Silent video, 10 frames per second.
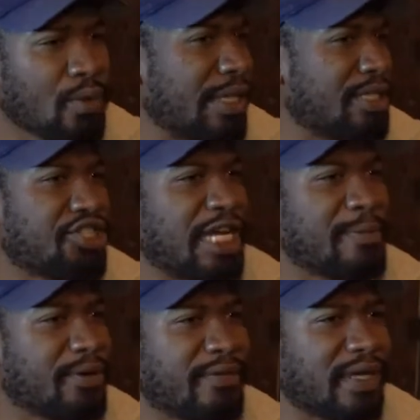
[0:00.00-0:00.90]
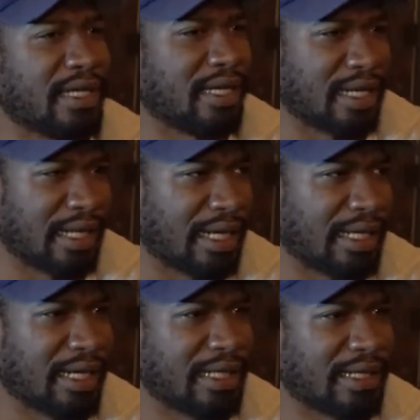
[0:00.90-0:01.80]
we were at a chamber event in LA,
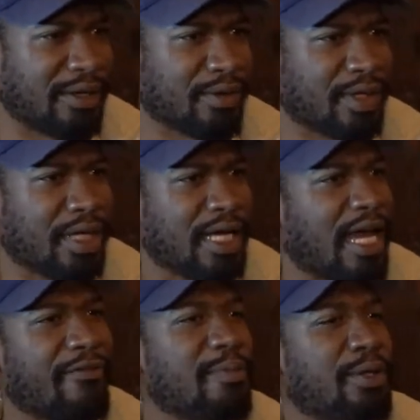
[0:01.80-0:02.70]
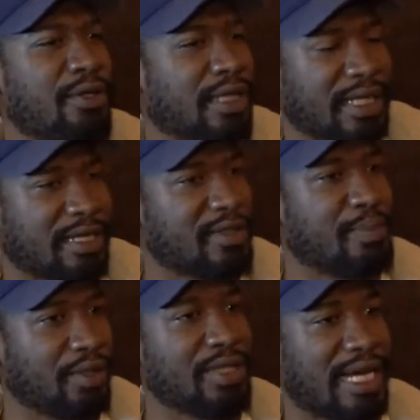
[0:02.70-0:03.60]
and they were every building that is
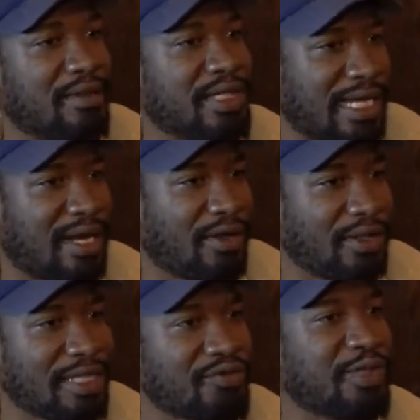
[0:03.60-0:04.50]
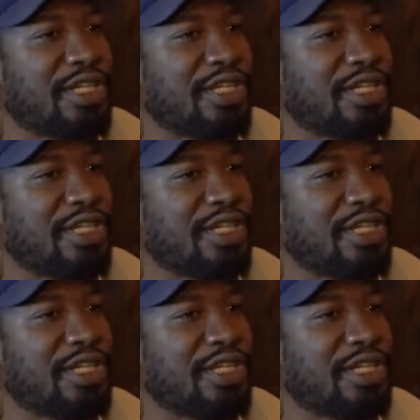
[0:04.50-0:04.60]
built downtown is